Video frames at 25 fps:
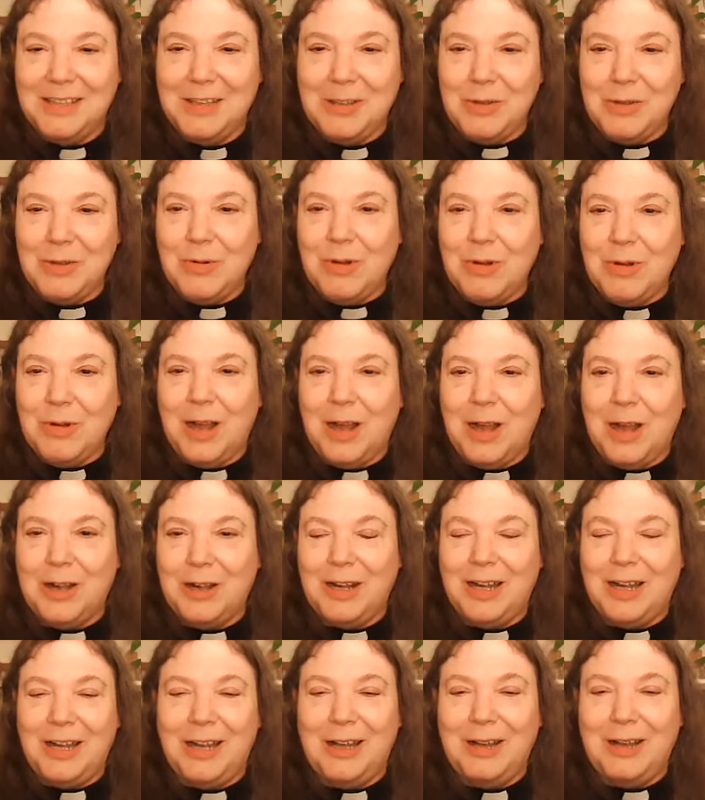You
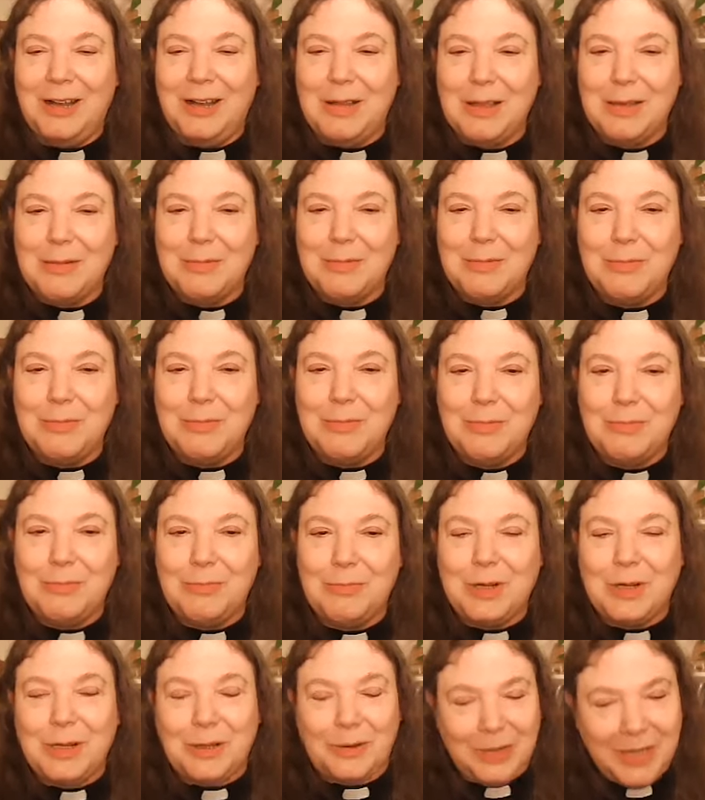are a
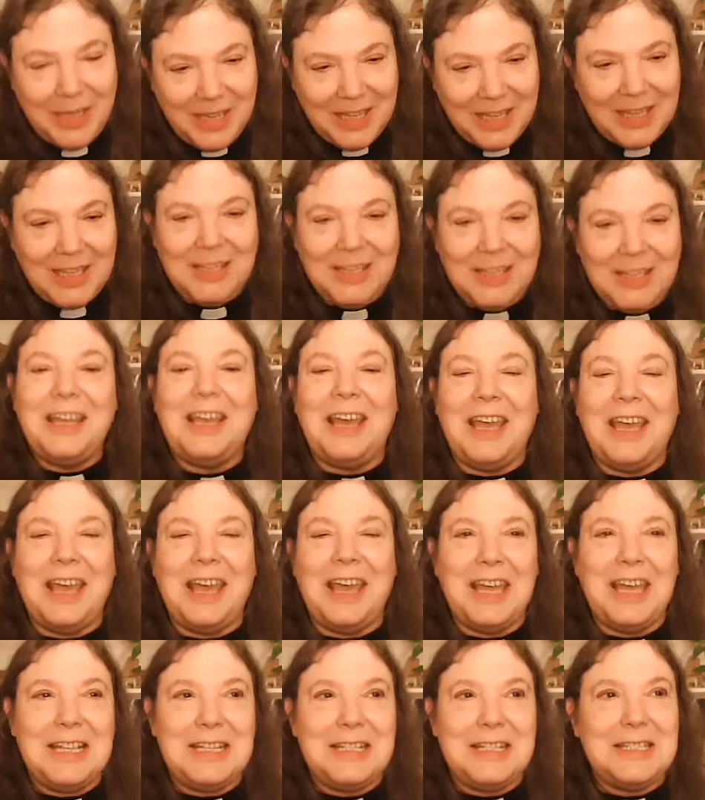Puerto Rican
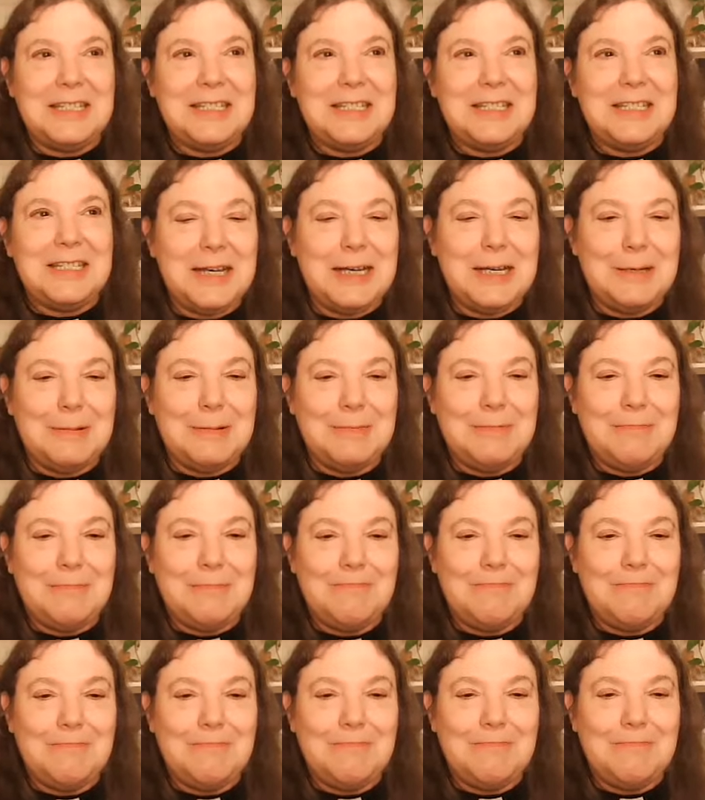and
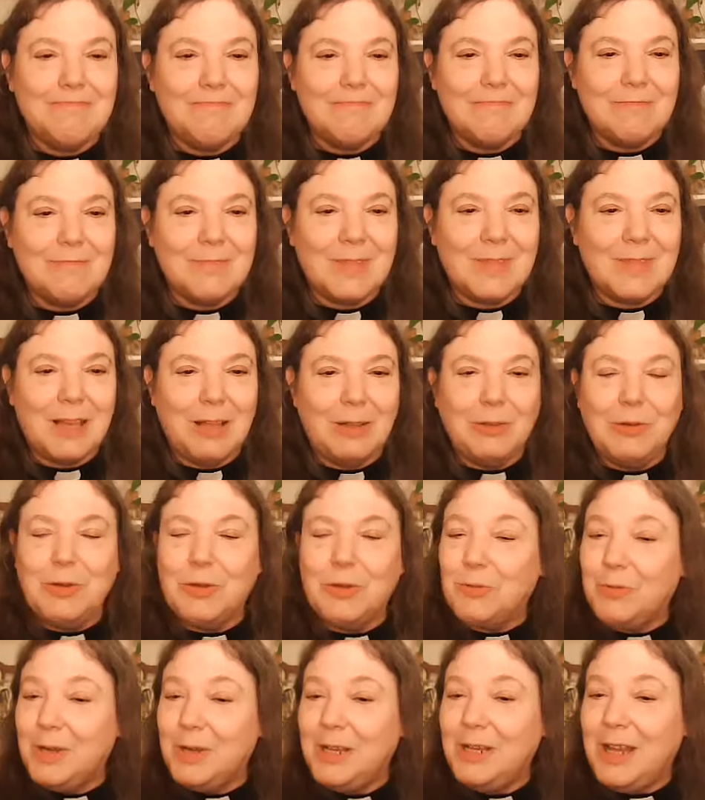
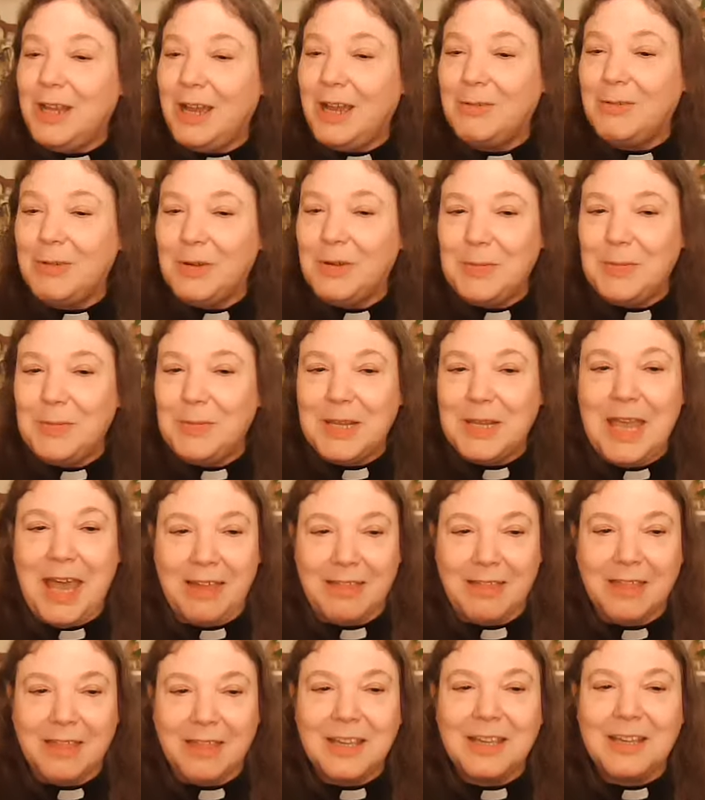Lutheran, not Roman
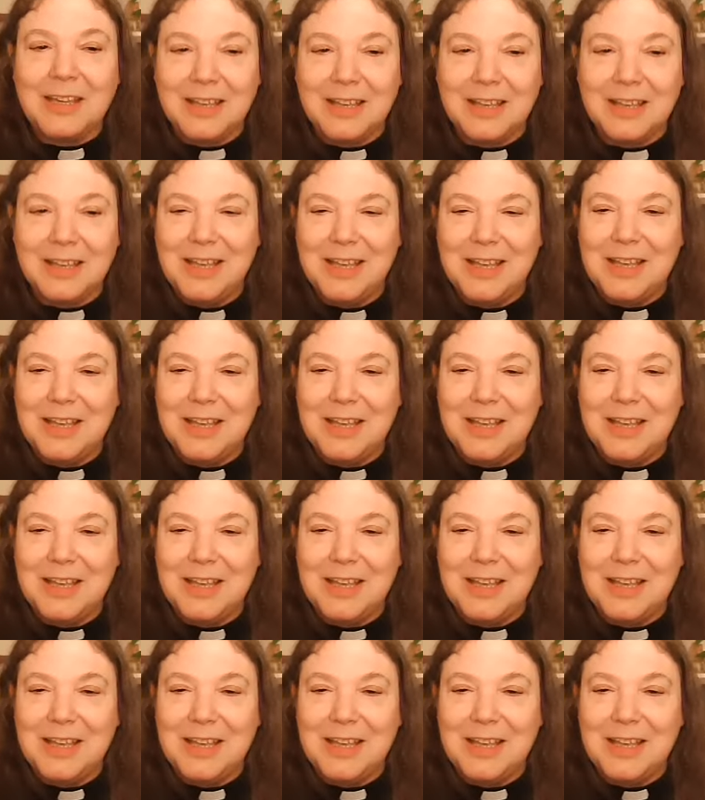Catholic.